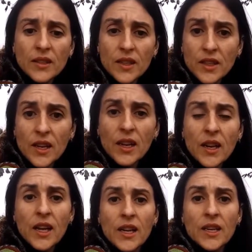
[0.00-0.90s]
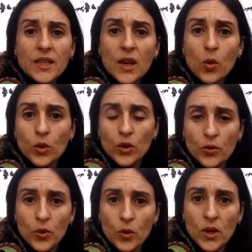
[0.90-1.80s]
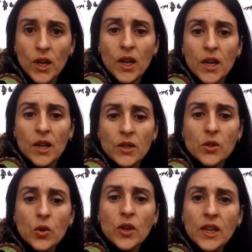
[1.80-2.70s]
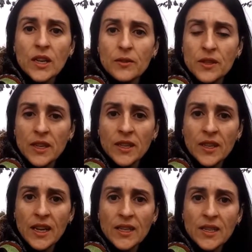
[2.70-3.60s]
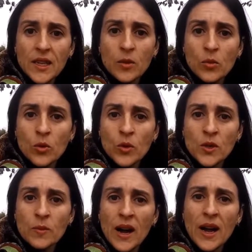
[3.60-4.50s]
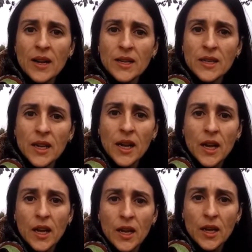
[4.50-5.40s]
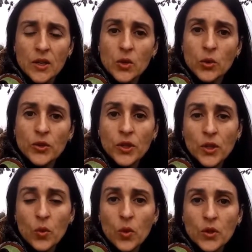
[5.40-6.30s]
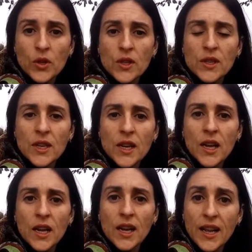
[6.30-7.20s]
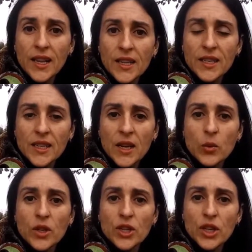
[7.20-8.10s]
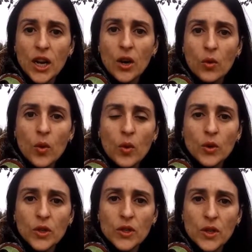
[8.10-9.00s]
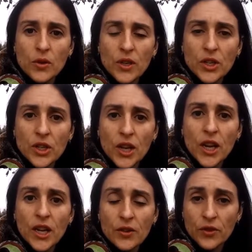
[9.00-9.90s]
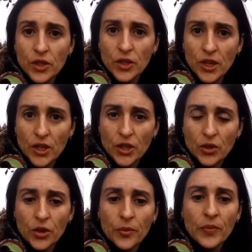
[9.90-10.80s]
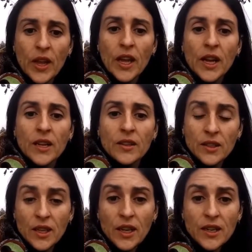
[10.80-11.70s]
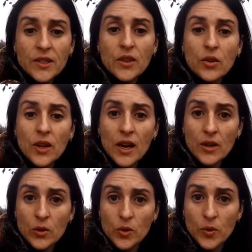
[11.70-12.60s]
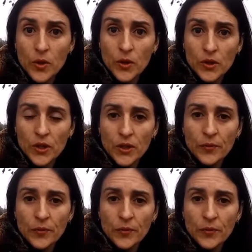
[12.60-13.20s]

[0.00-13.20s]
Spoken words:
The teal is a waterfowl, so he lives in a nest in moors, mires, salty waters, lakes with shallow waters rich in vegetation. The teal is a gregarious bird.